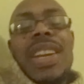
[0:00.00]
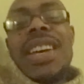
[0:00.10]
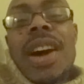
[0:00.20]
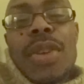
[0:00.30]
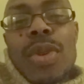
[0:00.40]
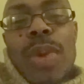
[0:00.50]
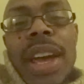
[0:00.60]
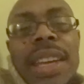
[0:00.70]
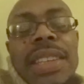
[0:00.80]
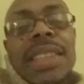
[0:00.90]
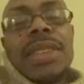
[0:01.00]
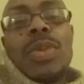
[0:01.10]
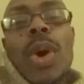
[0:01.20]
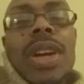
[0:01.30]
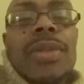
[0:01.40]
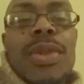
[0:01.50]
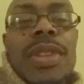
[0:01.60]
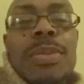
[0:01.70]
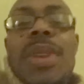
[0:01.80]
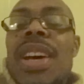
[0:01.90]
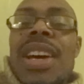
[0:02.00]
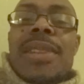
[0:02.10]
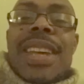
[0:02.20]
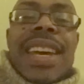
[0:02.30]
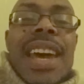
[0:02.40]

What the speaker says: any other race working for them. If they